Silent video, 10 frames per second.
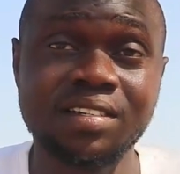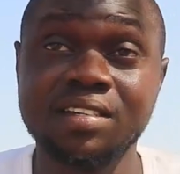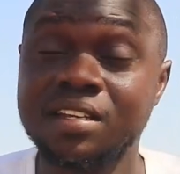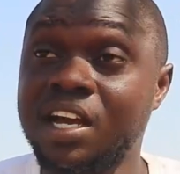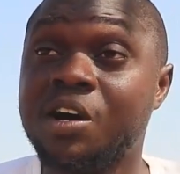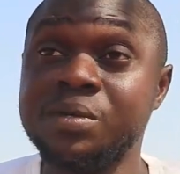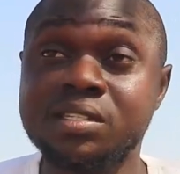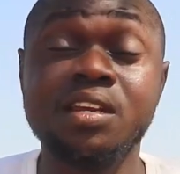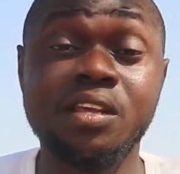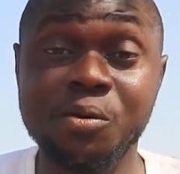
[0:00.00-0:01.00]
There I'll be
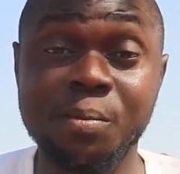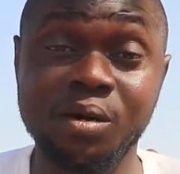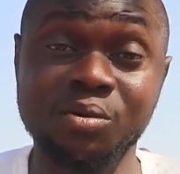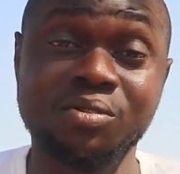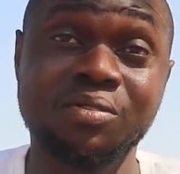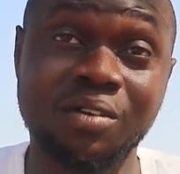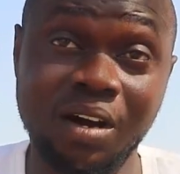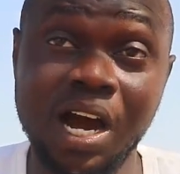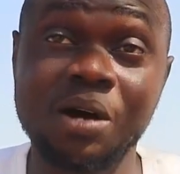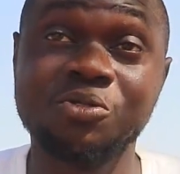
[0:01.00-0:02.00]
sending you mails
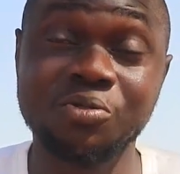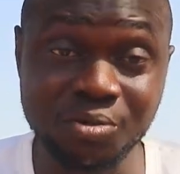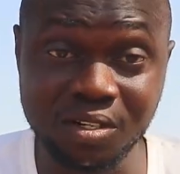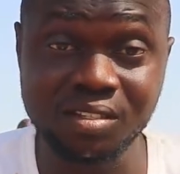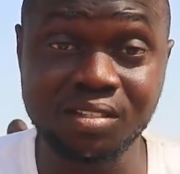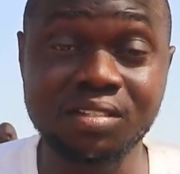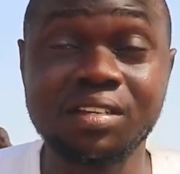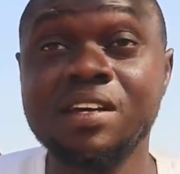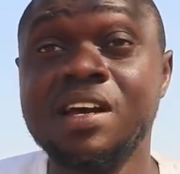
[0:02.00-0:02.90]
on how to do this.